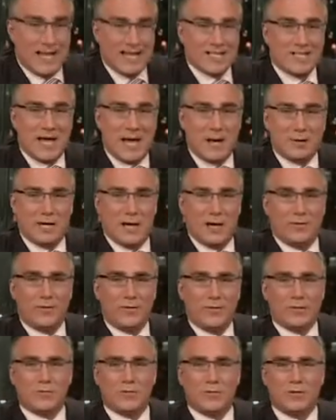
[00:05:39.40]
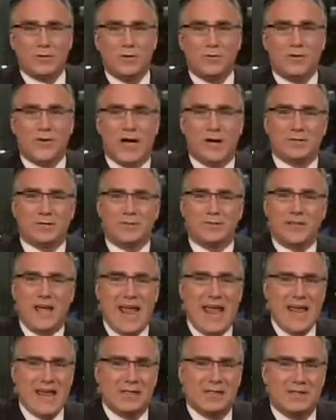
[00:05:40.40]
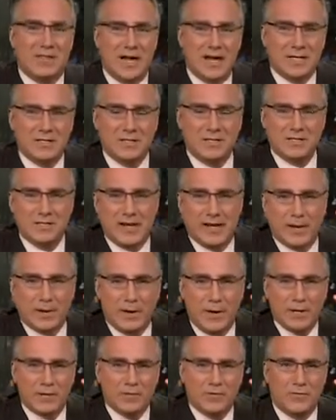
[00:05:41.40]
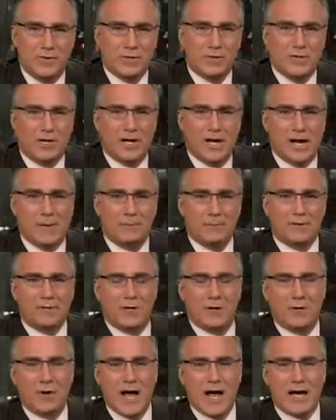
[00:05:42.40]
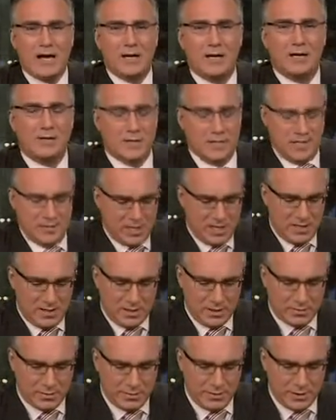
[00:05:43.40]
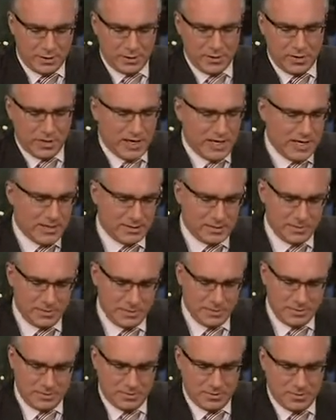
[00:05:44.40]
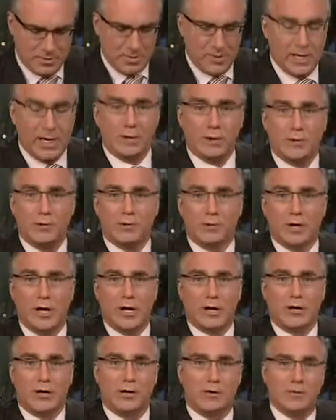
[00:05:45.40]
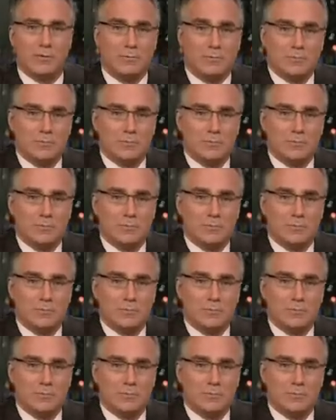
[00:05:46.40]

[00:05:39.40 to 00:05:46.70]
That's countdown for this, the 2008th day since the declaration of mission accomplished in Iraq. I'm Keith Olbermann. Good night and good luck.